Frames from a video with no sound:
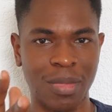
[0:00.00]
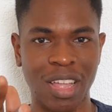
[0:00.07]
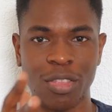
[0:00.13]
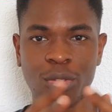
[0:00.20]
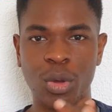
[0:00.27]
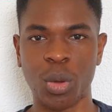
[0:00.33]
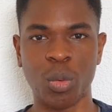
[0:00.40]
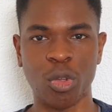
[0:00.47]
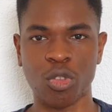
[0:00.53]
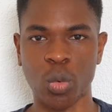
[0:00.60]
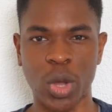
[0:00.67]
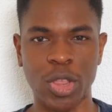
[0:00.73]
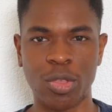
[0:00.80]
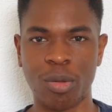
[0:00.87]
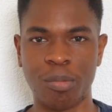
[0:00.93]
That theory was
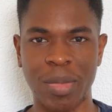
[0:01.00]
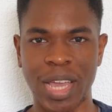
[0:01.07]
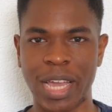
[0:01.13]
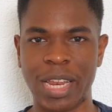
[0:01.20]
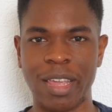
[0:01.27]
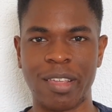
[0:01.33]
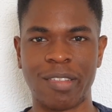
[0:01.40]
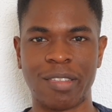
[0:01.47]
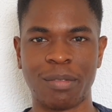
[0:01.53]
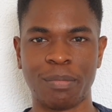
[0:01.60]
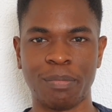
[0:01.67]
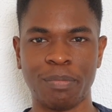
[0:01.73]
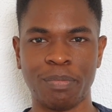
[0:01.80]
quantum mechanics.